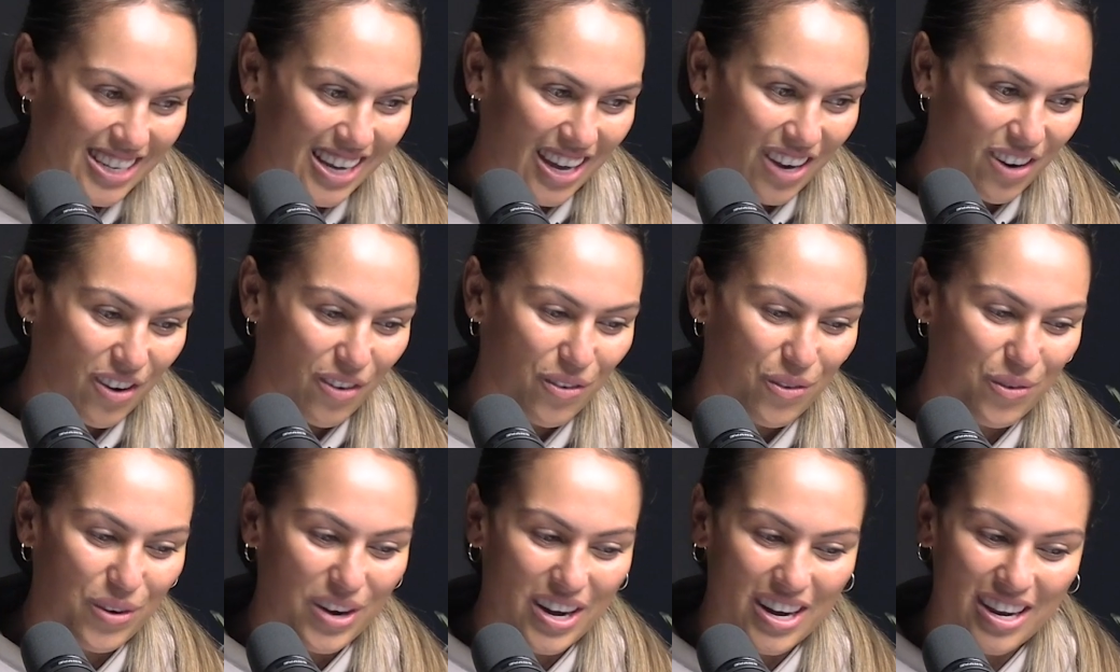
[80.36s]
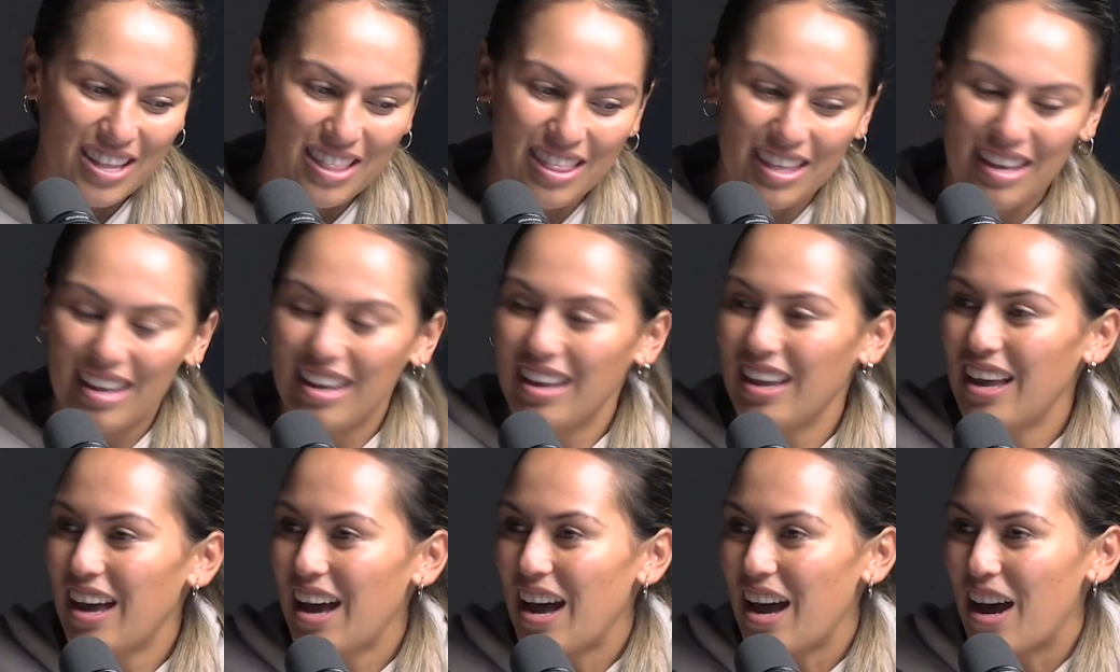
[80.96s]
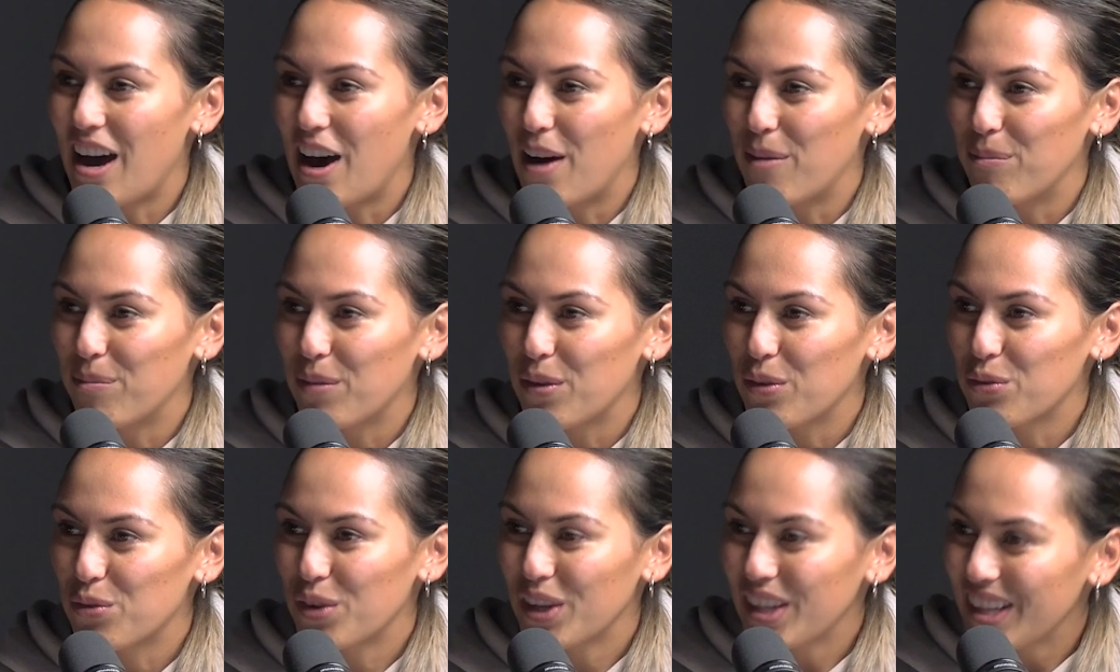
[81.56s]
start off with. Yep. Um,
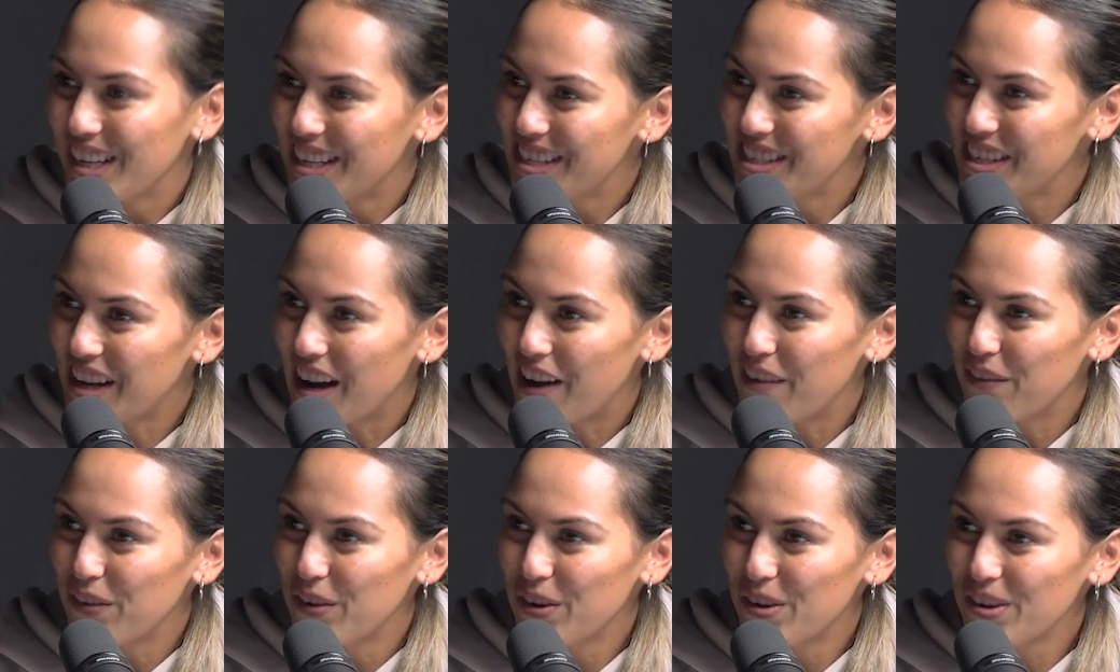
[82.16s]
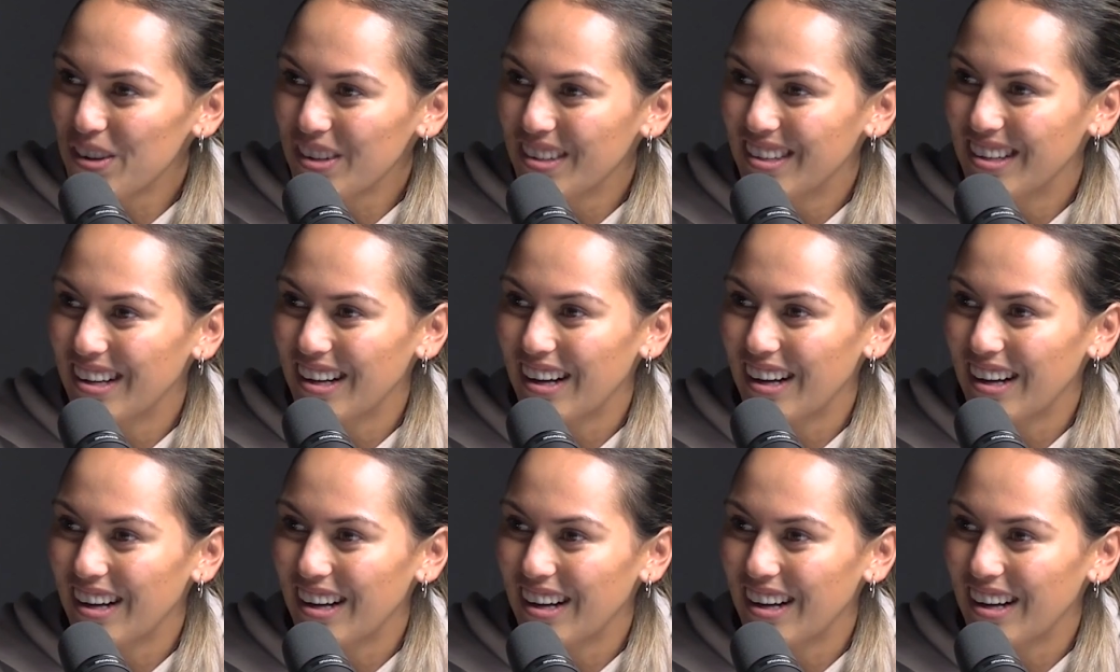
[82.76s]
really insightful.